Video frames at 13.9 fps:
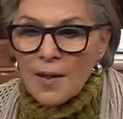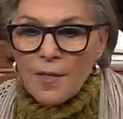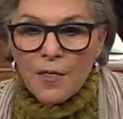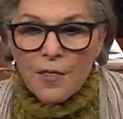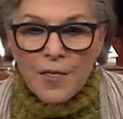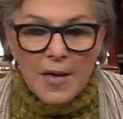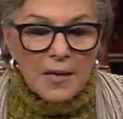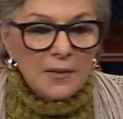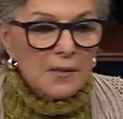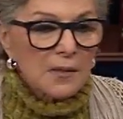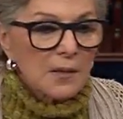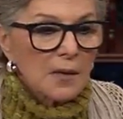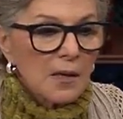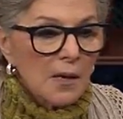
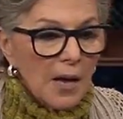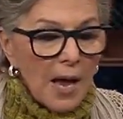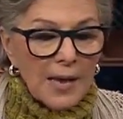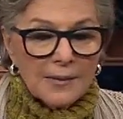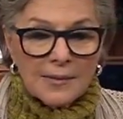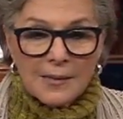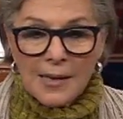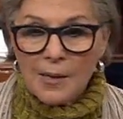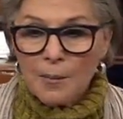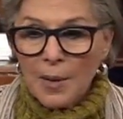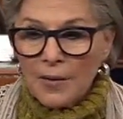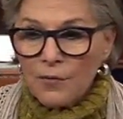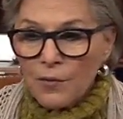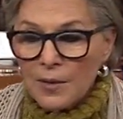This, I say to
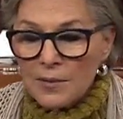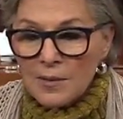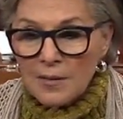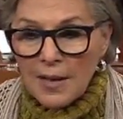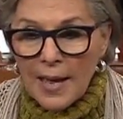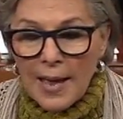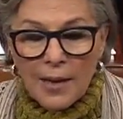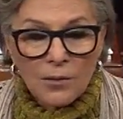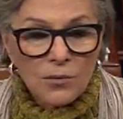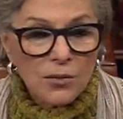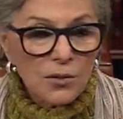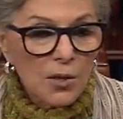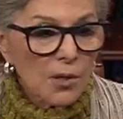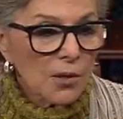my friends in the
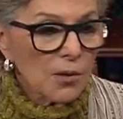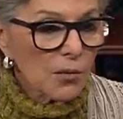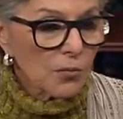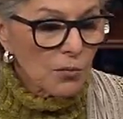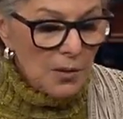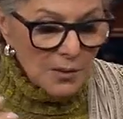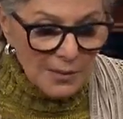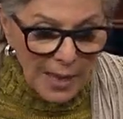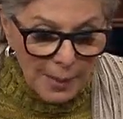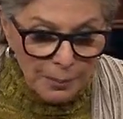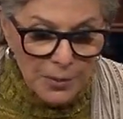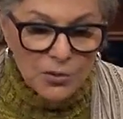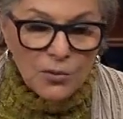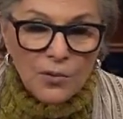House, through this
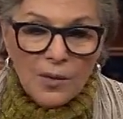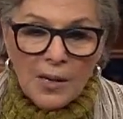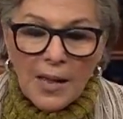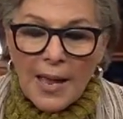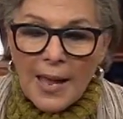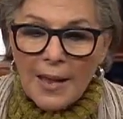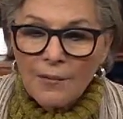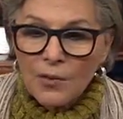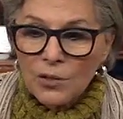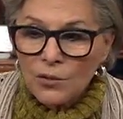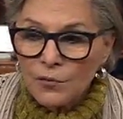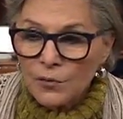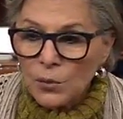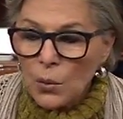opportunity I have on
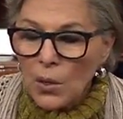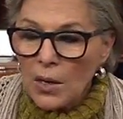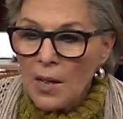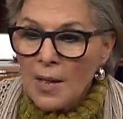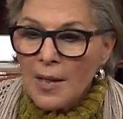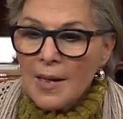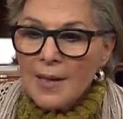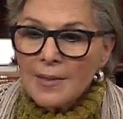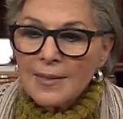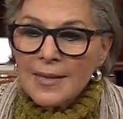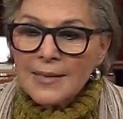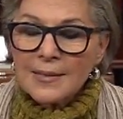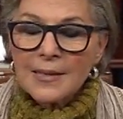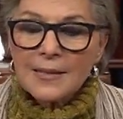the floor,
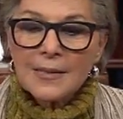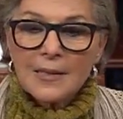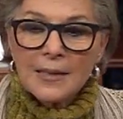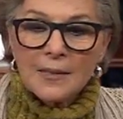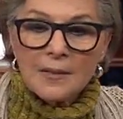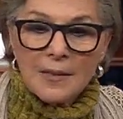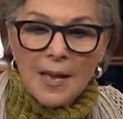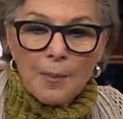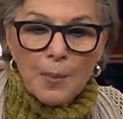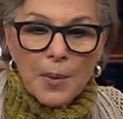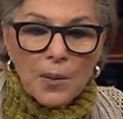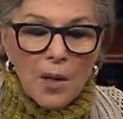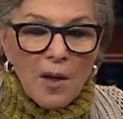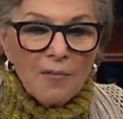this is an
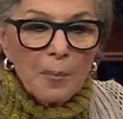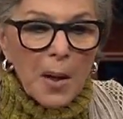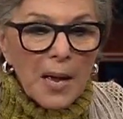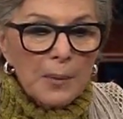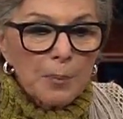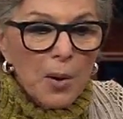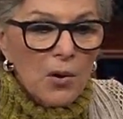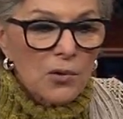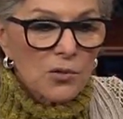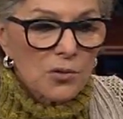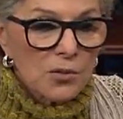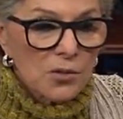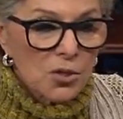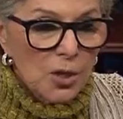example of
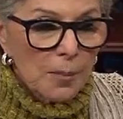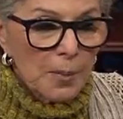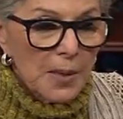bipartisanship.